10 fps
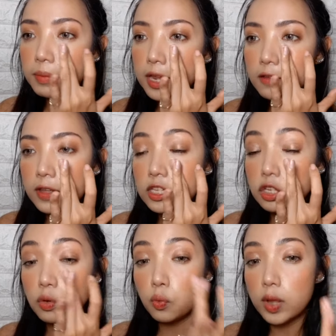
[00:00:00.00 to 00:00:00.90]

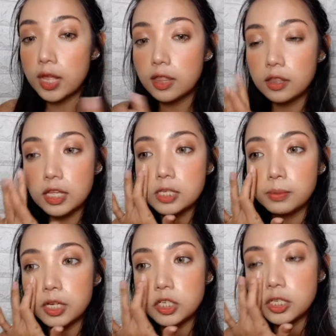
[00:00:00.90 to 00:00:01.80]
benefits with these
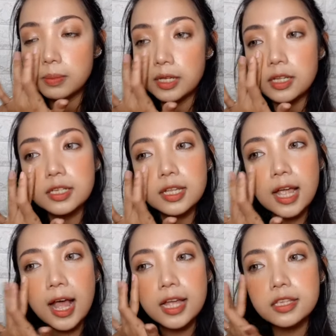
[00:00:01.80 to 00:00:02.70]
blushes because it
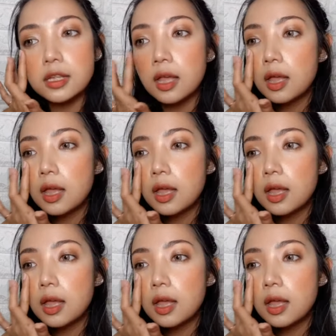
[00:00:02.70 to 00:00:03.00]
has